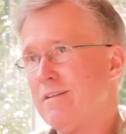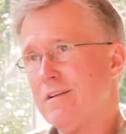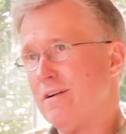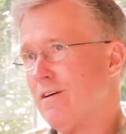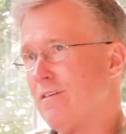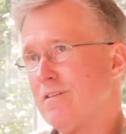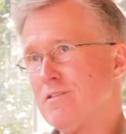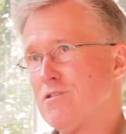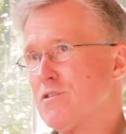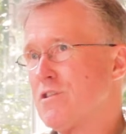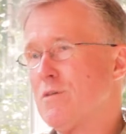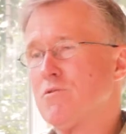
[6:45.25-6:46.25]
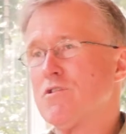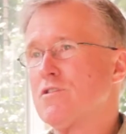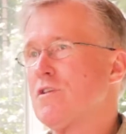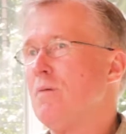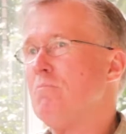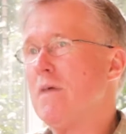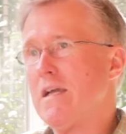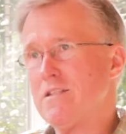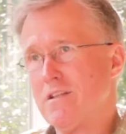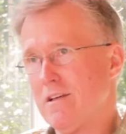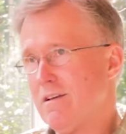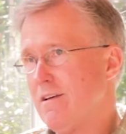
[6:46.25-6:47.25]
He was just
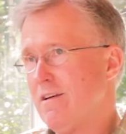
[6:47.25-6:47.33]
amazing.